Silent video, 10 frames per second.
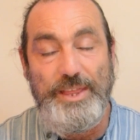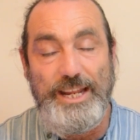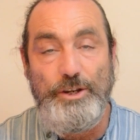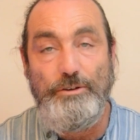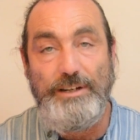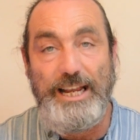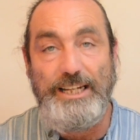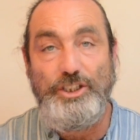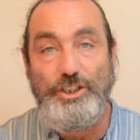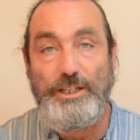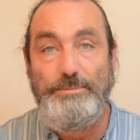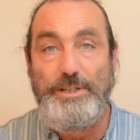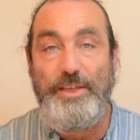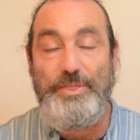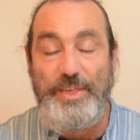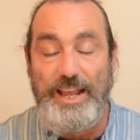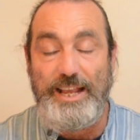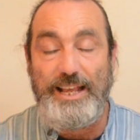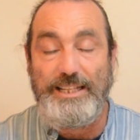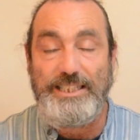within your relationships, I
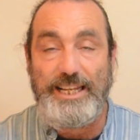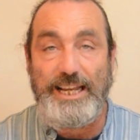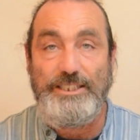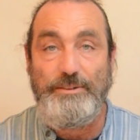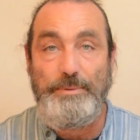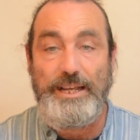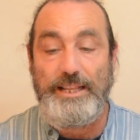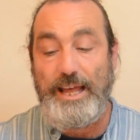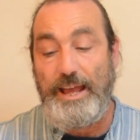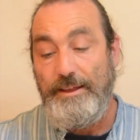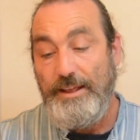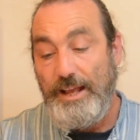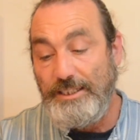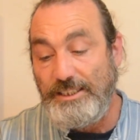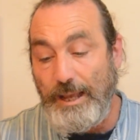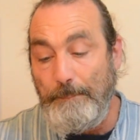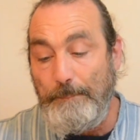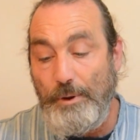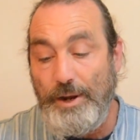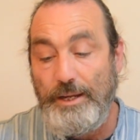think it's a case of being there. At
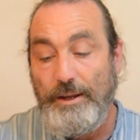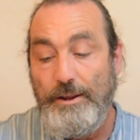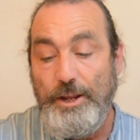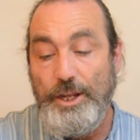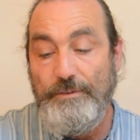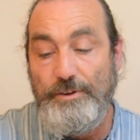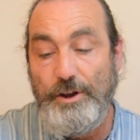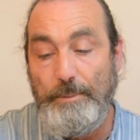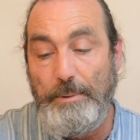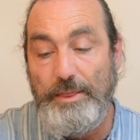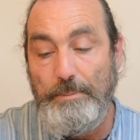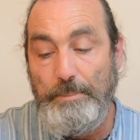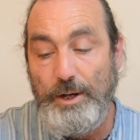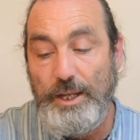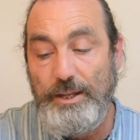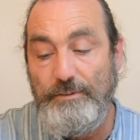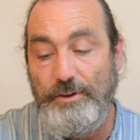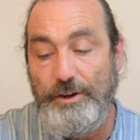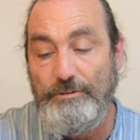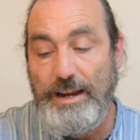some point, you've got to bite the bullet. You've
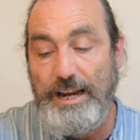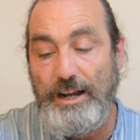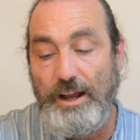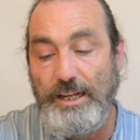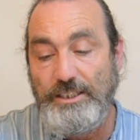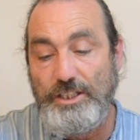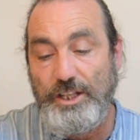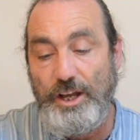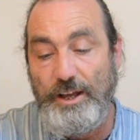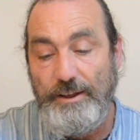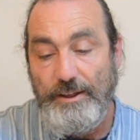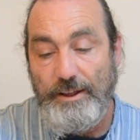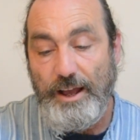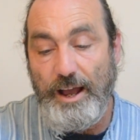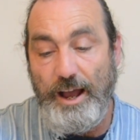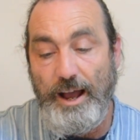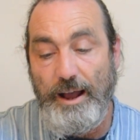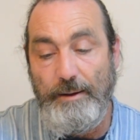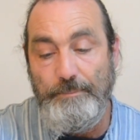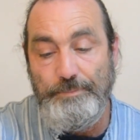got to realize that
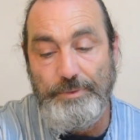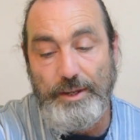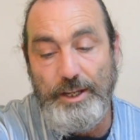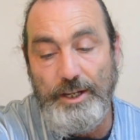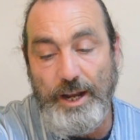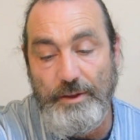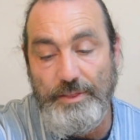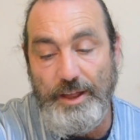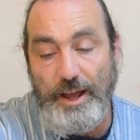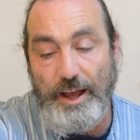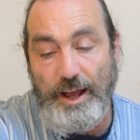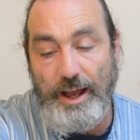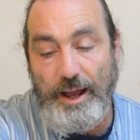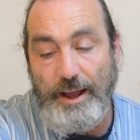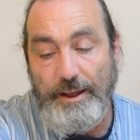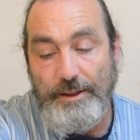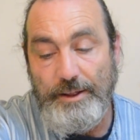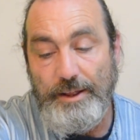you know, that